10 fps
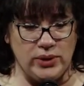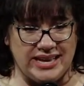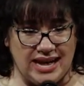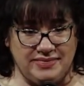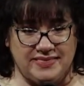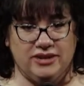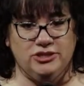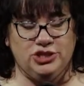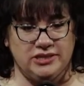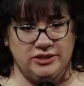we got
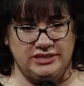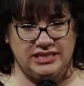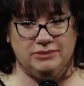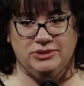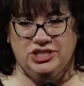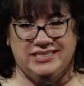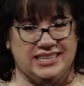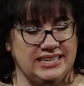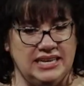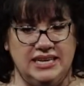there, and she looked at him, and
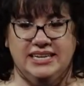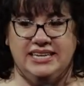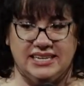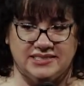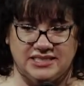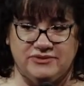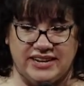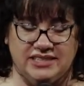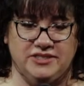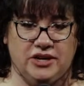she's like, he has
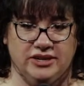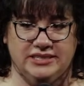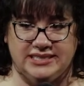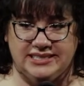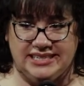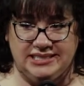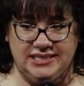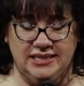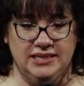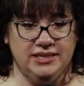advanced heart
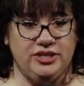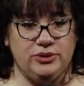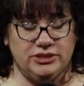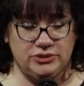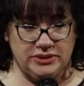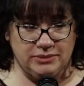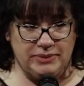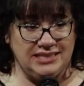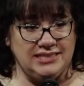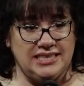disease. You are doing the
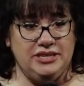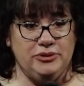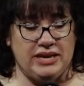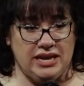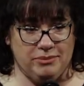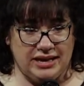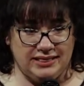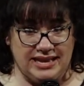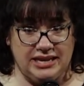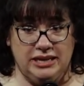best thing you can
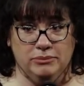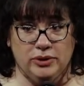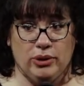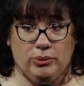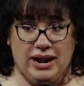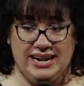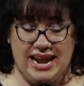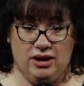by letting him go right